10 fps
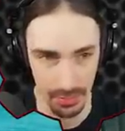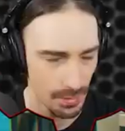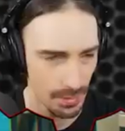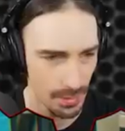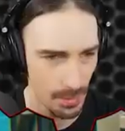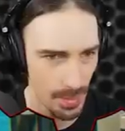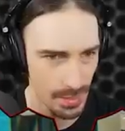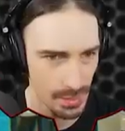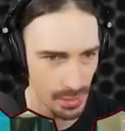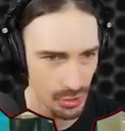Oh, the
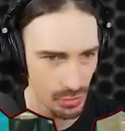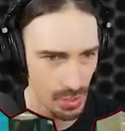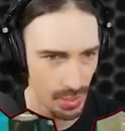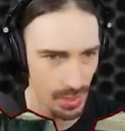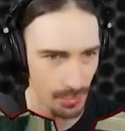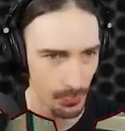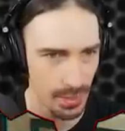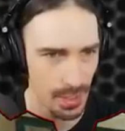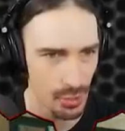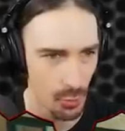magnet's not strong enough. We
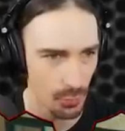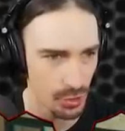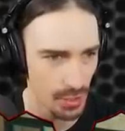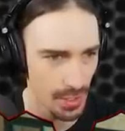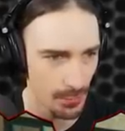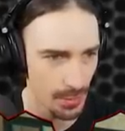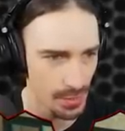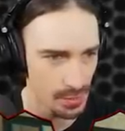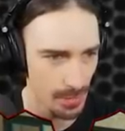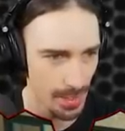need an overdrive on
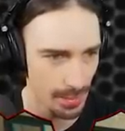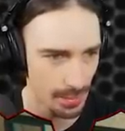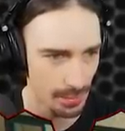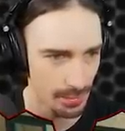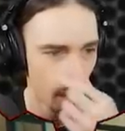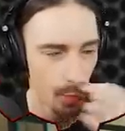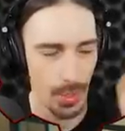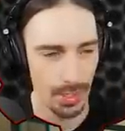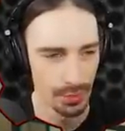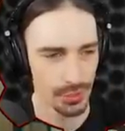this magnet. Oh,
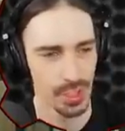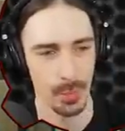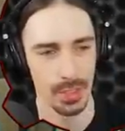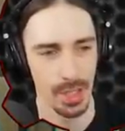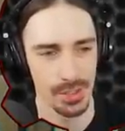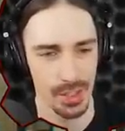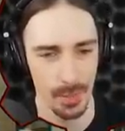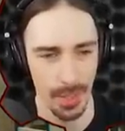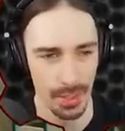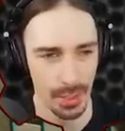well, looks like we lost
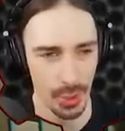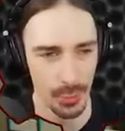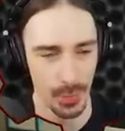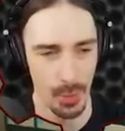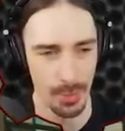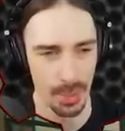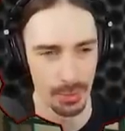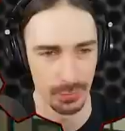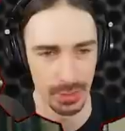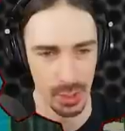our payload. We won't be able
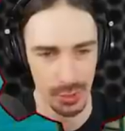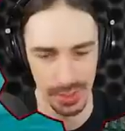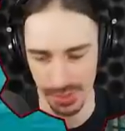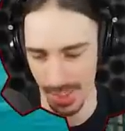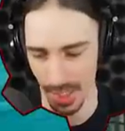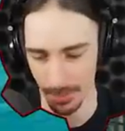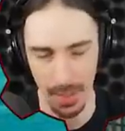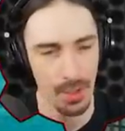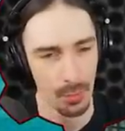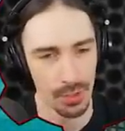to reload this time,
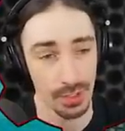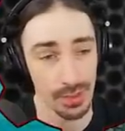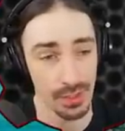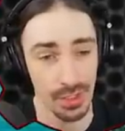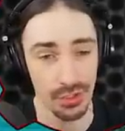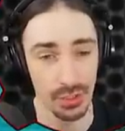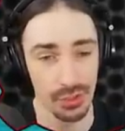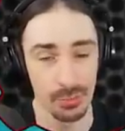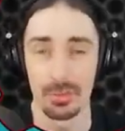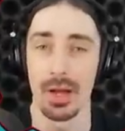which gives us an excuse
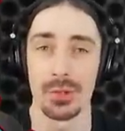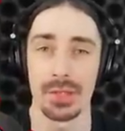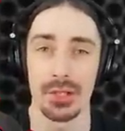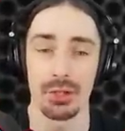to move on to another